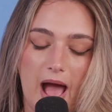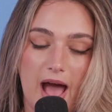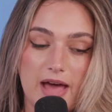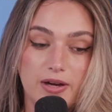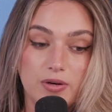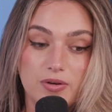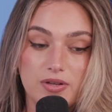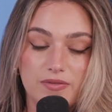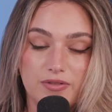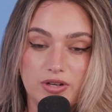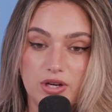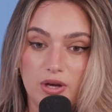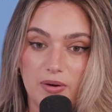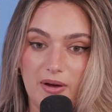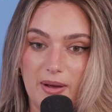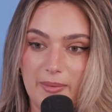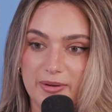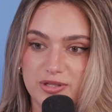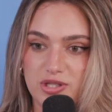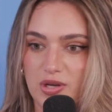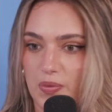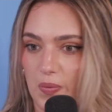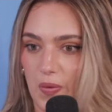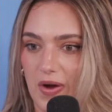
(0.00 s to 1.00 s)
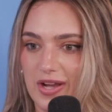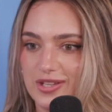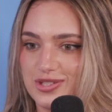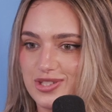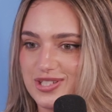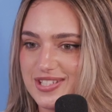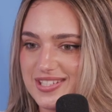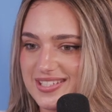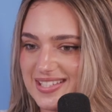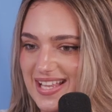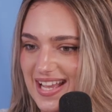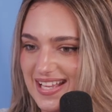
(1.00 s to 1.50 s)
I don't even know how much I
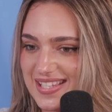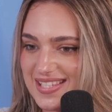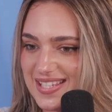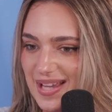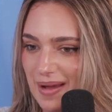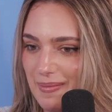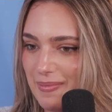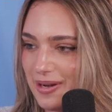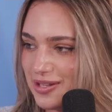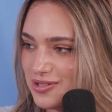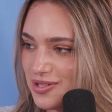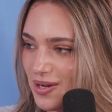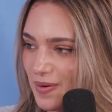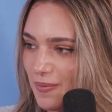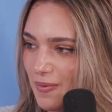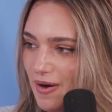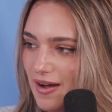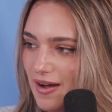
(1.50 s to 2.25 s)
watched. That's how much I